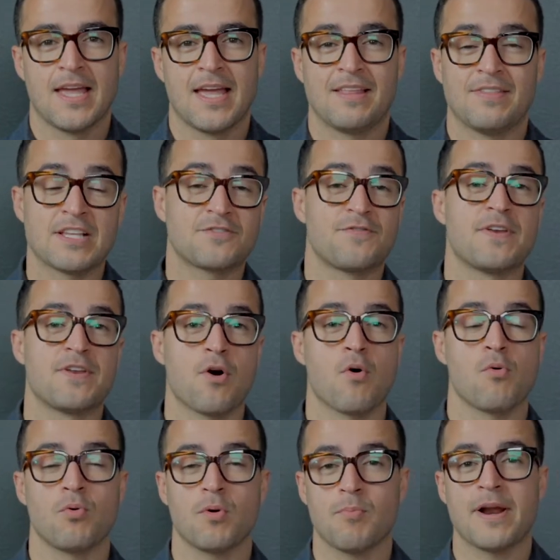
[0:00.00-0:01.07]
In this
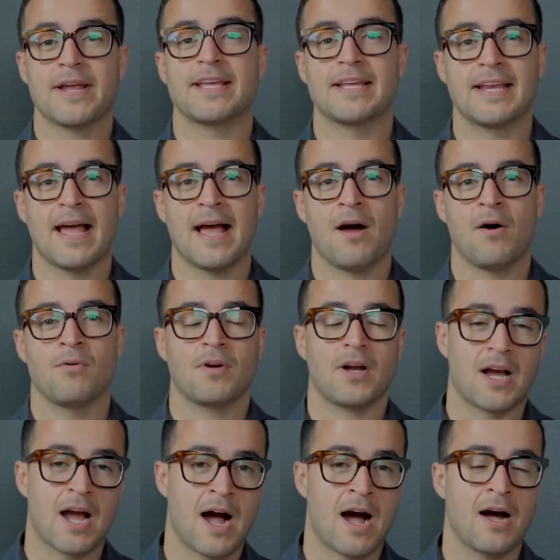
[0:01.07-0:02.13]
video, we're breaking down
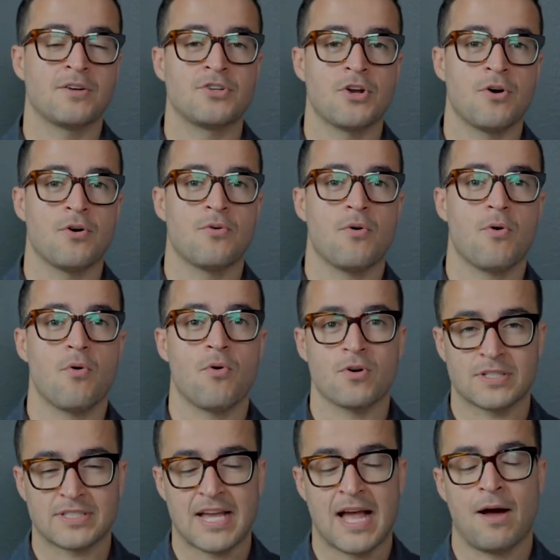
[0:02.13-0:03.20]
condo or
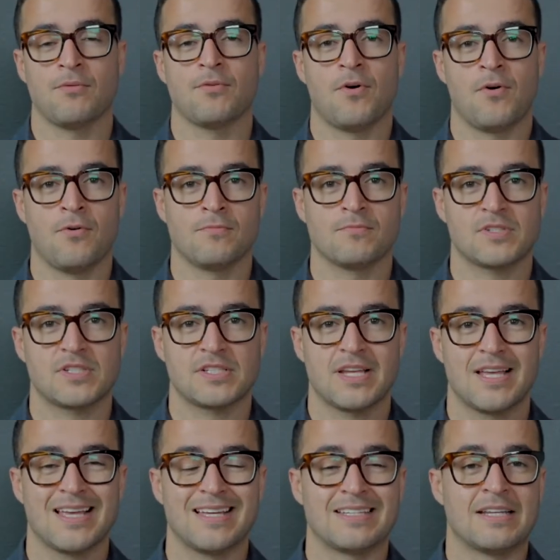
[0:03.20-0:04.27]
townhomes,
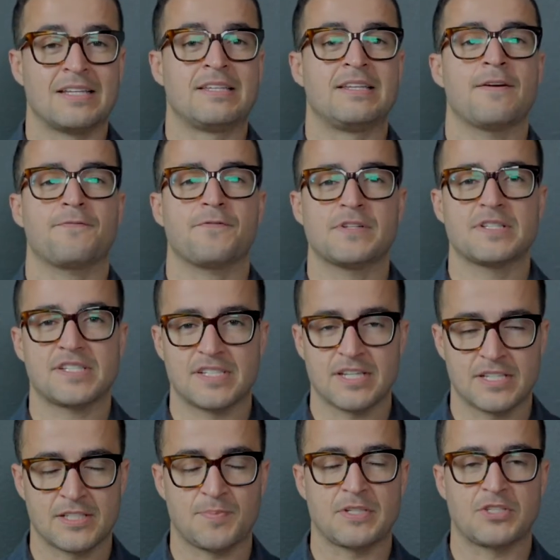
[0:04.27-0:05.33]
the
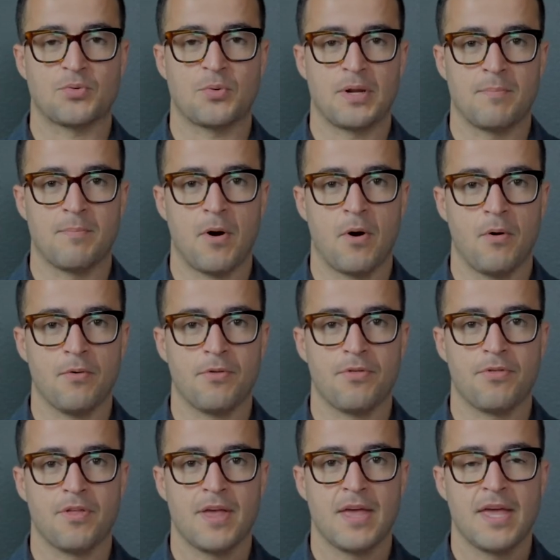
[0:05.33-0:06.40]
differences between both,
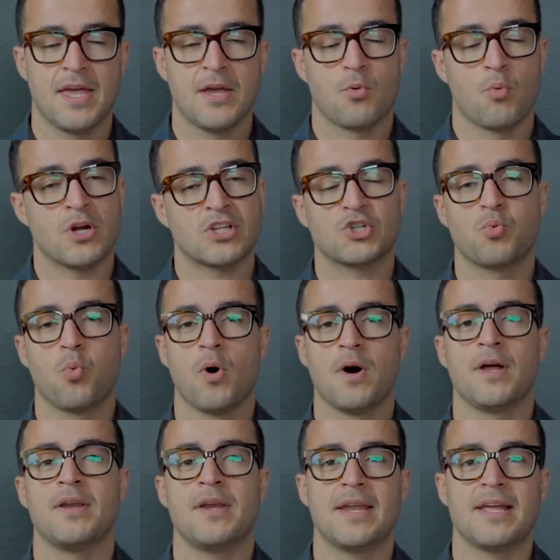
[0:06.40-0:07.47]
which
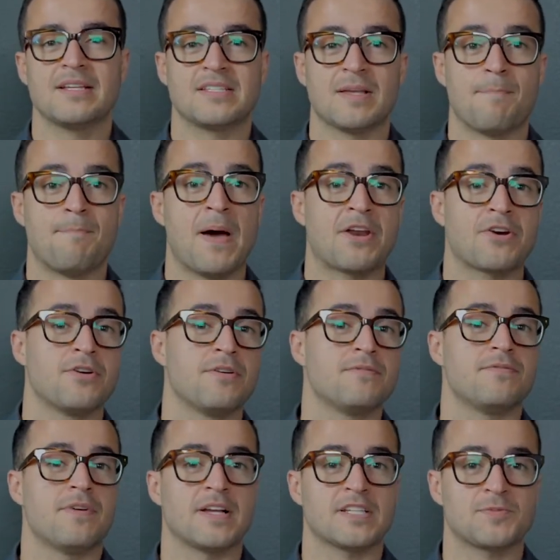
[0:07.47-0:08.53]
one is a better
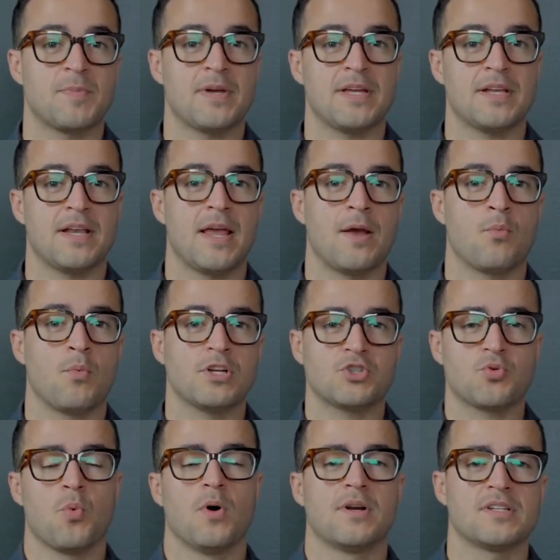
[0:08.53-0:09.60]
investment, and
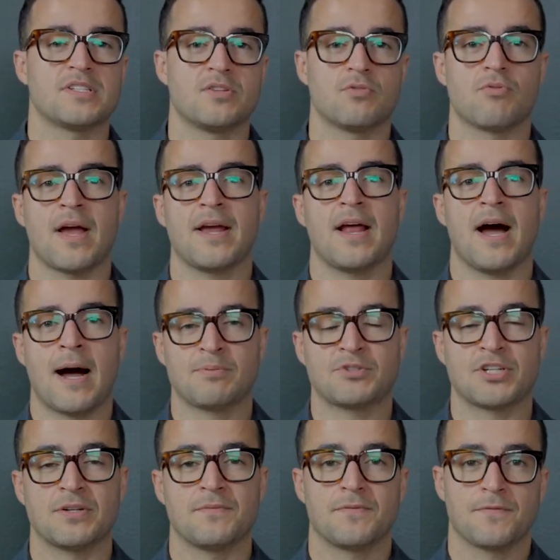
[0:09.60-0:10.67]
which one is the right
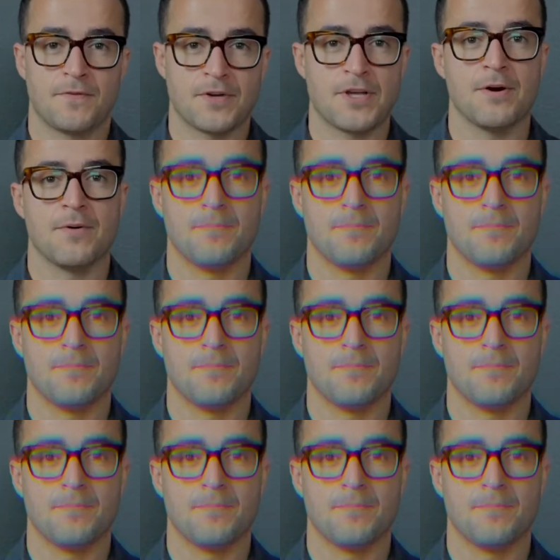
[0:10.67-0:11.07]
option for you.